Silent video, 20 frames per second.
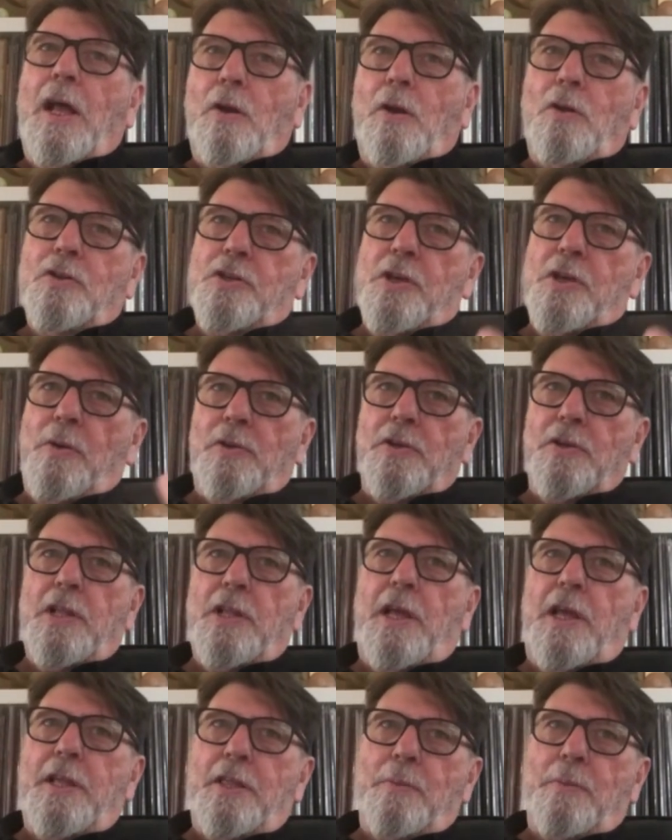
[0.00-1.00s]
also there's
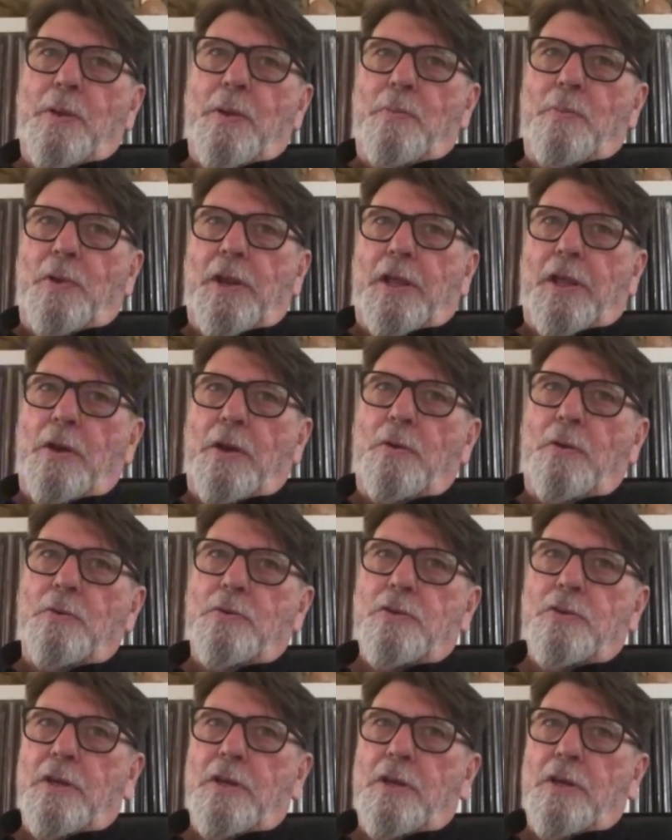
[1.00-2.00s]
like the bit where it goes,